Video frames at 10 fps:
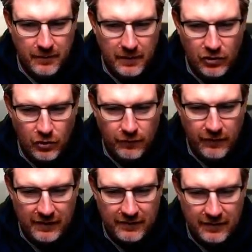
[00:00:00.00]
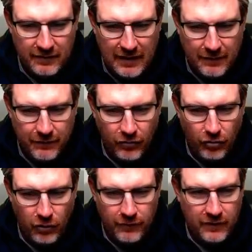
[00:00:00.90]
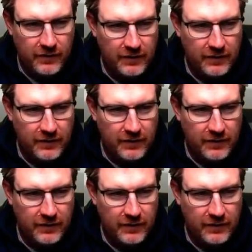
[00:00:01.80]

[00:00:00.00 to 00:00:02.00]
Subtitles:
New fastest lap for Crawford,